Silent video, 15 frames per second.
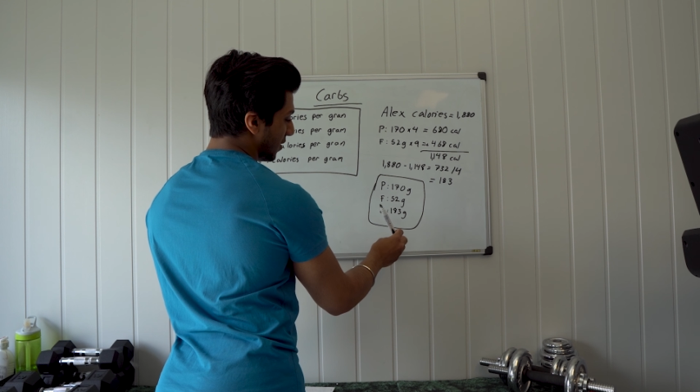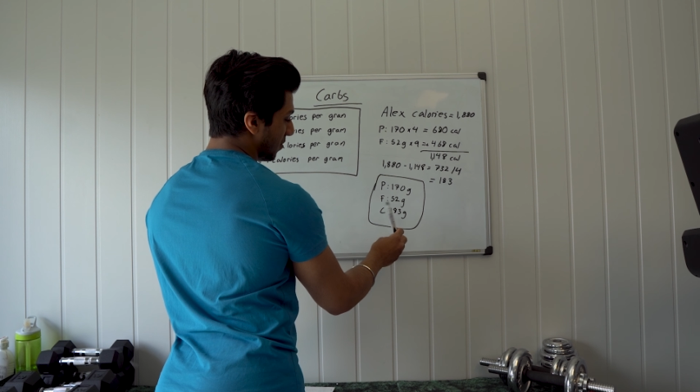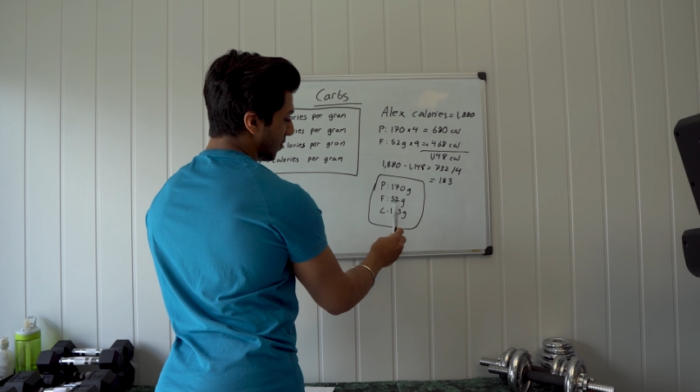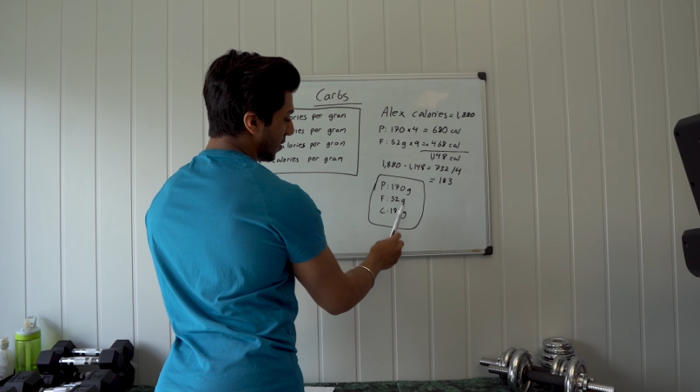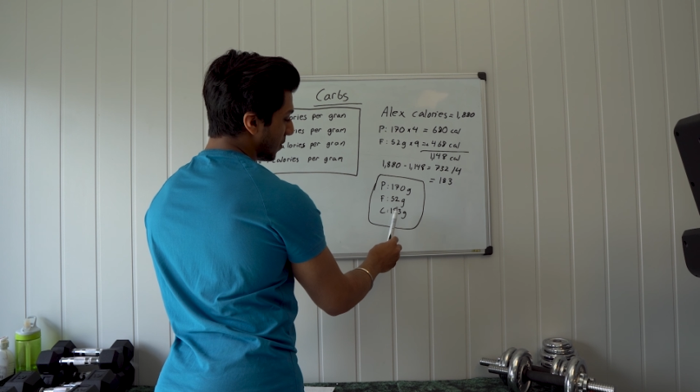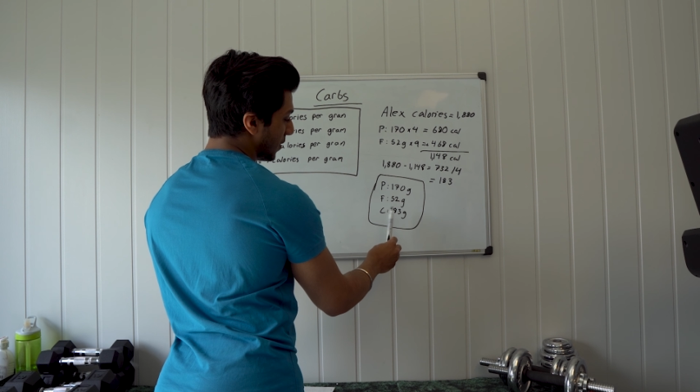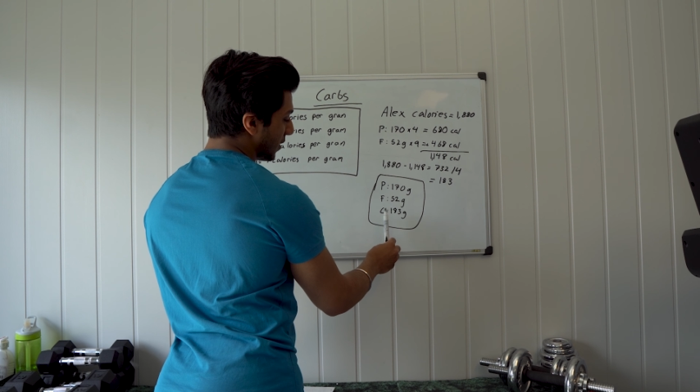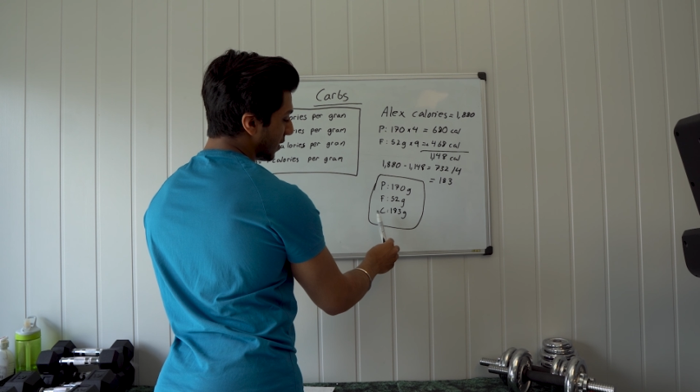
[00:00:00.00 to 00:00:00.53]

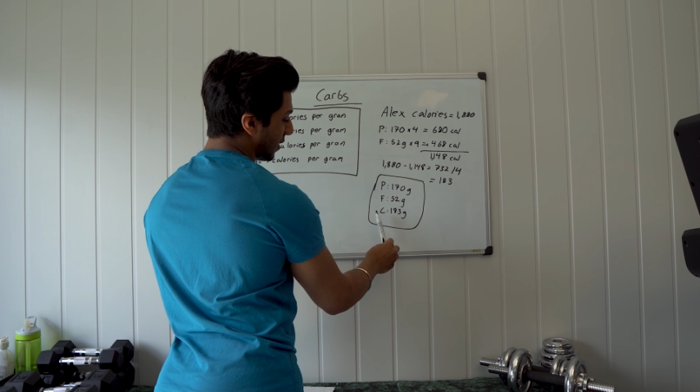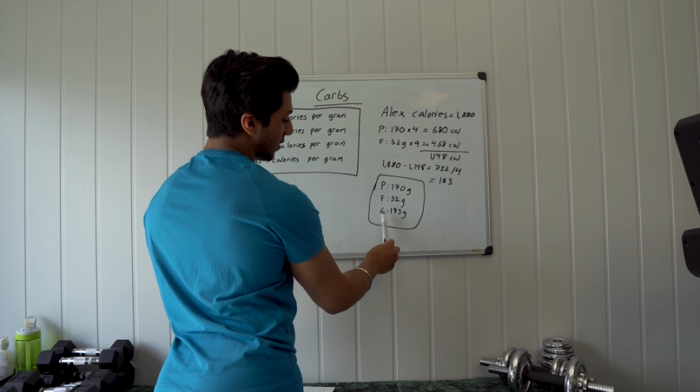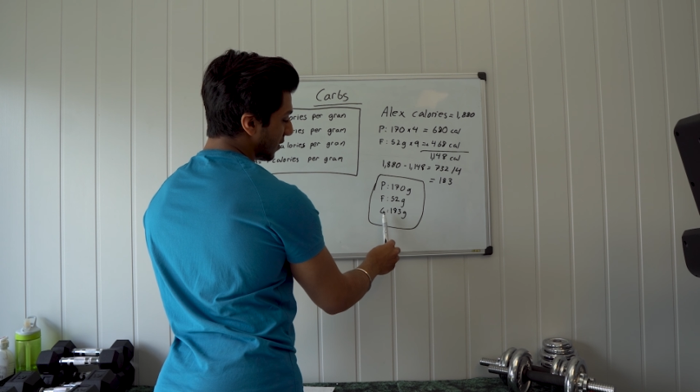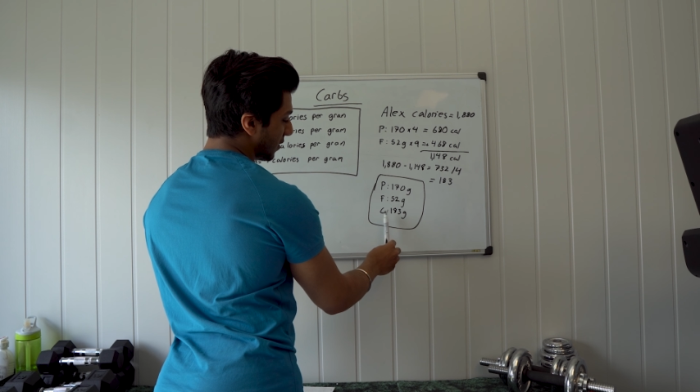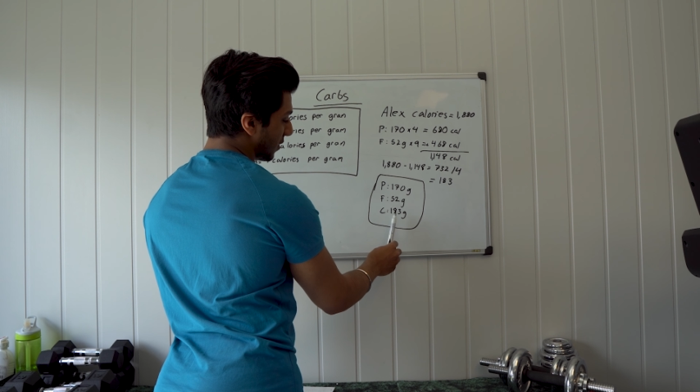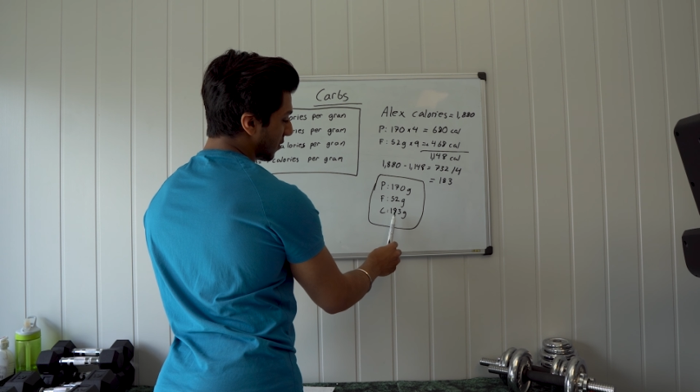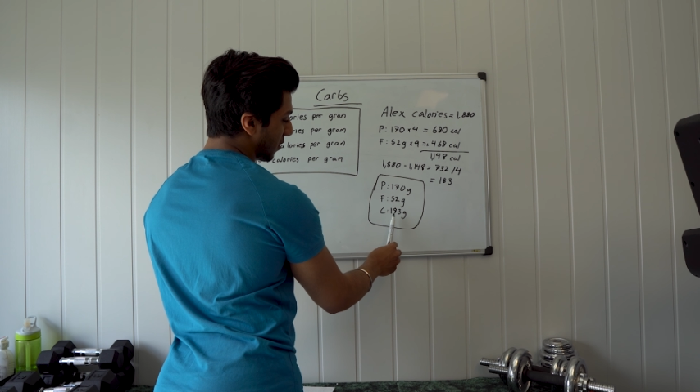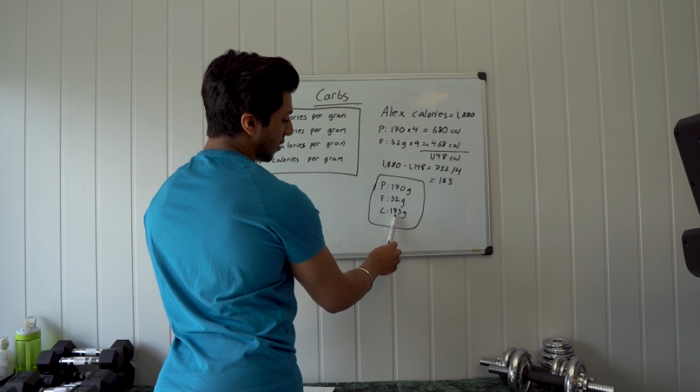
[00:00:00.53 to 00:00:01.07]
maybe the
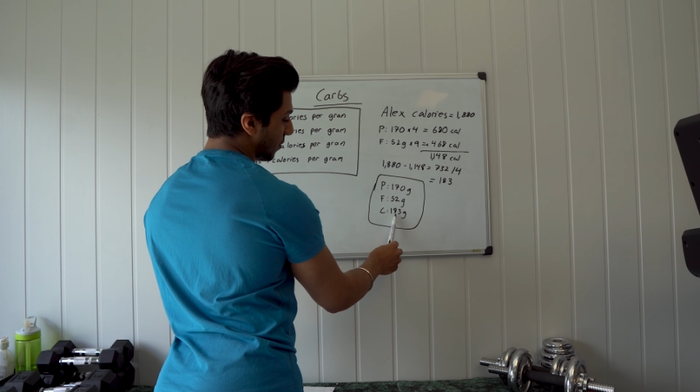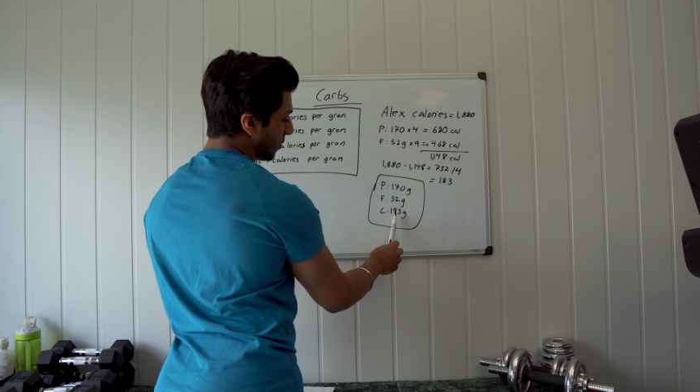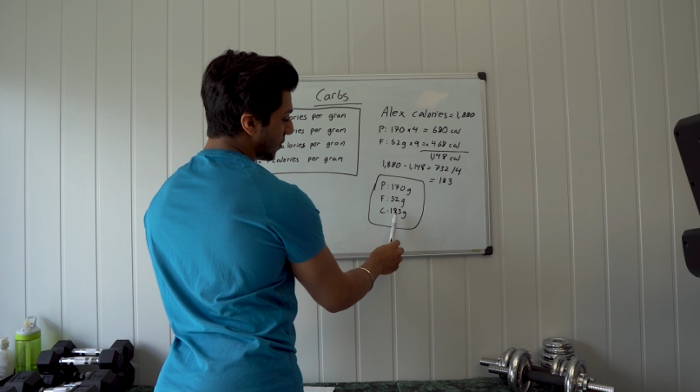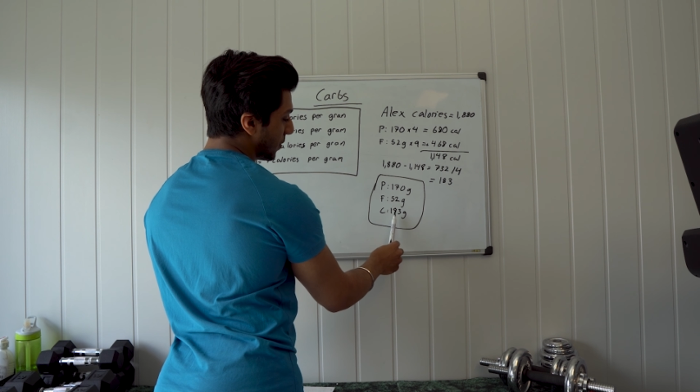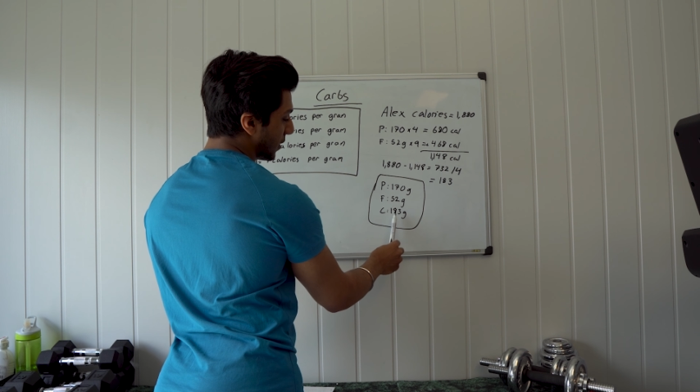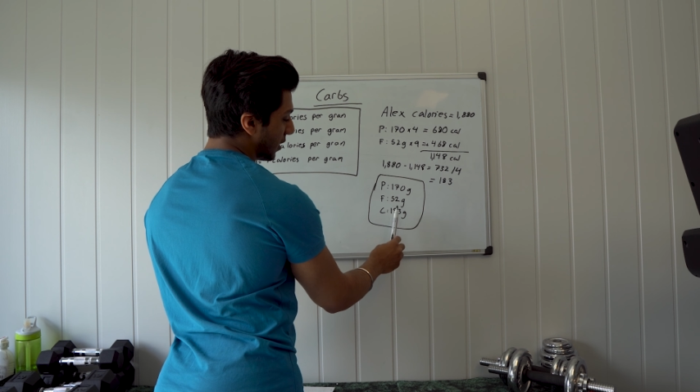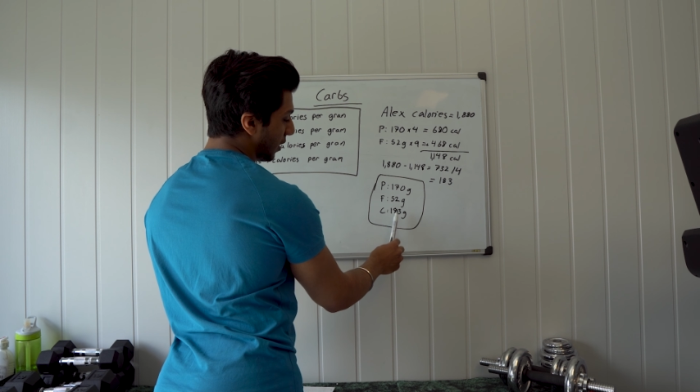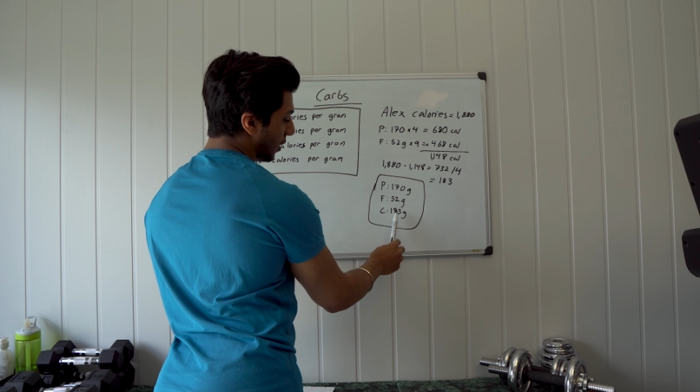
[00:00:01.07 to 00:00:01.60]
carbs
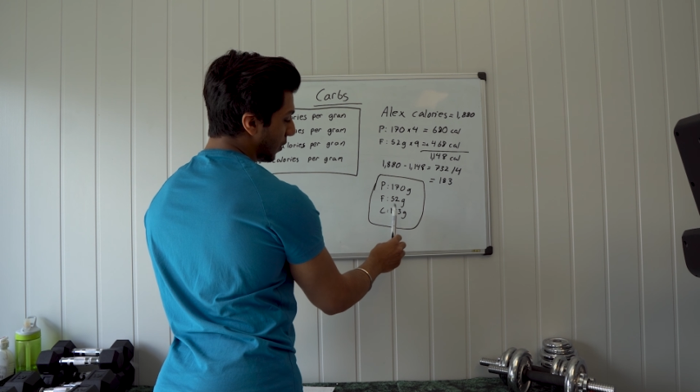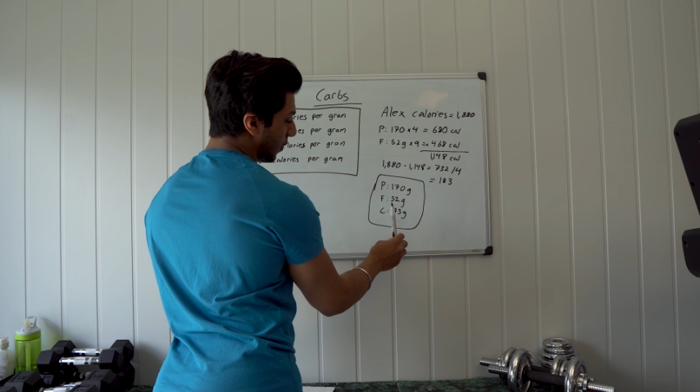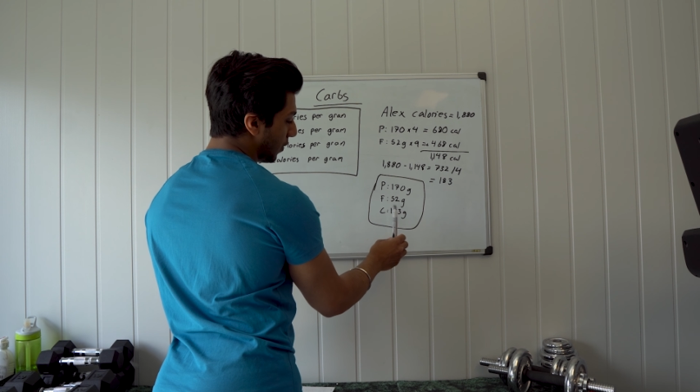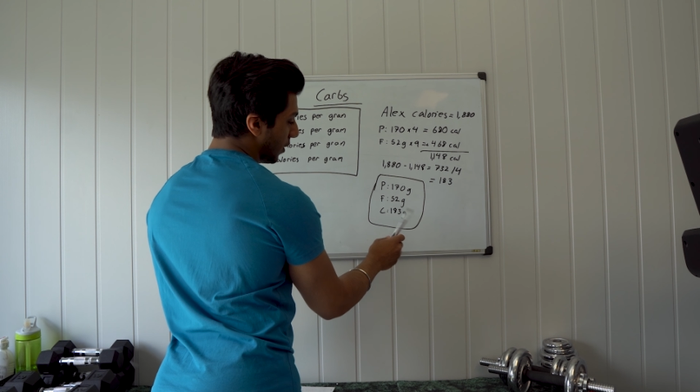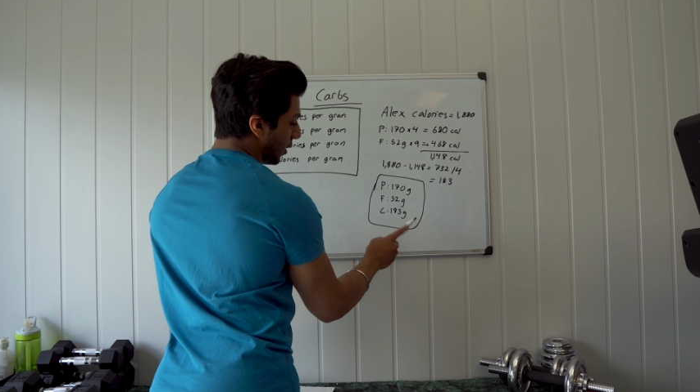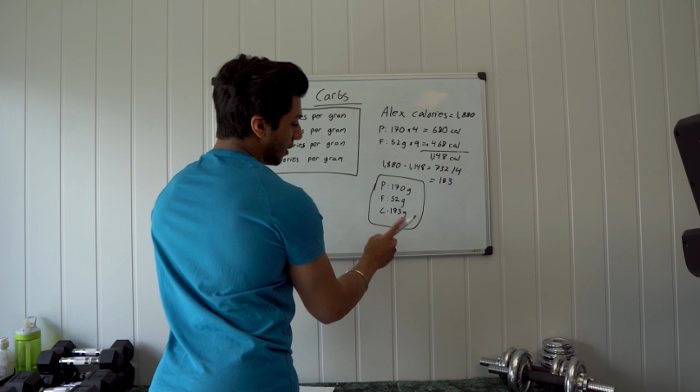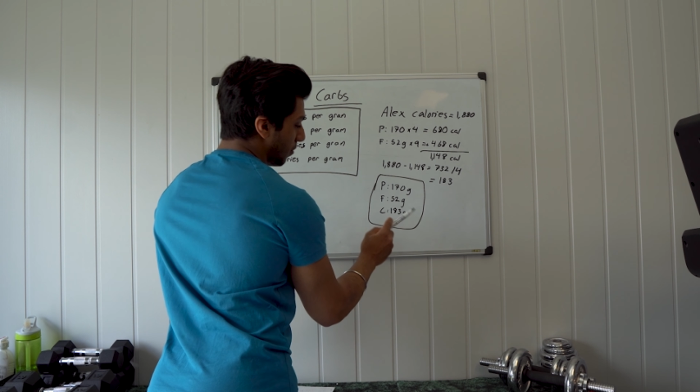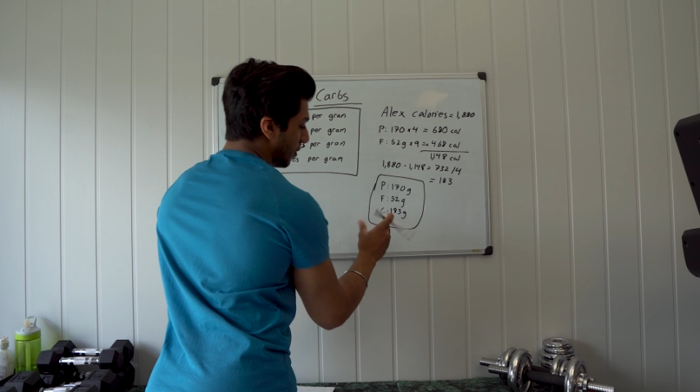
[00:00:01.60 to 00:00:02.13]
a bit
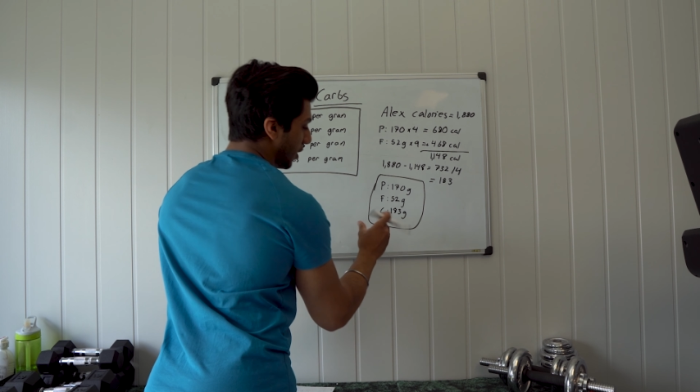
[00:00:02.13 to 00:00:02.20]
low.